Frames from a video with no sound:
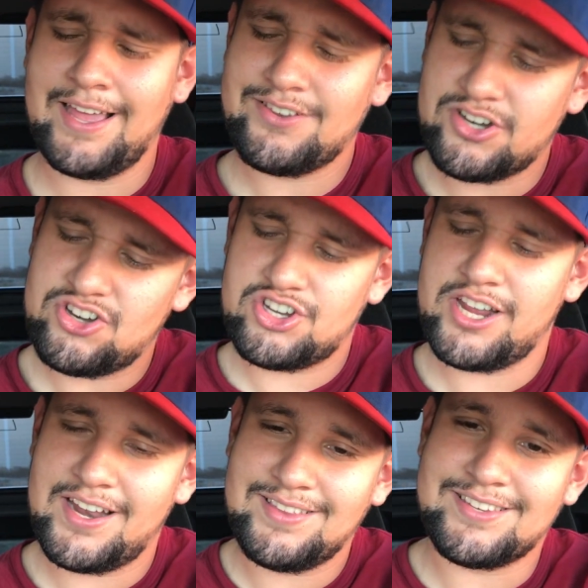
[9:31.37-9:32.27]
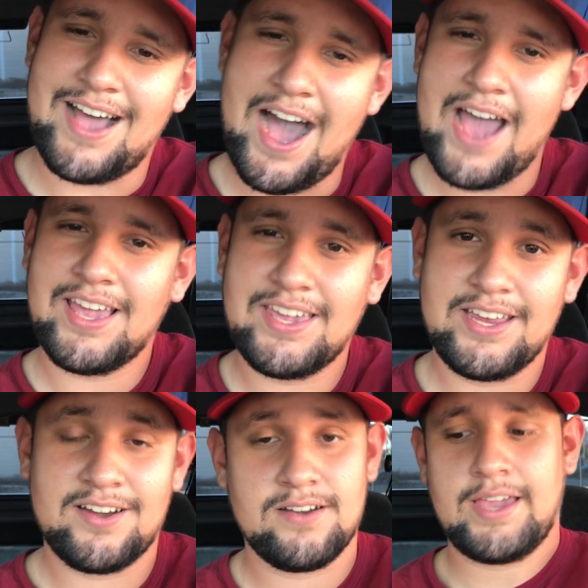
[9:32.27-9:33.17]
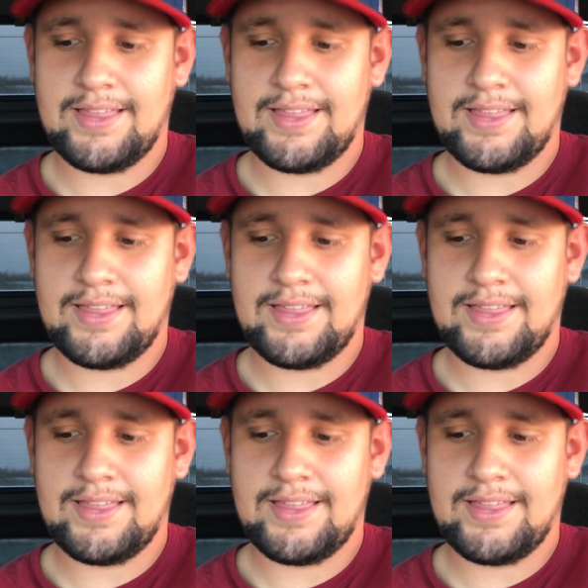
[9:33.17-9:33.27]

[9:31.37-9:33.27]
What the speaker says: Get your shit into high gear.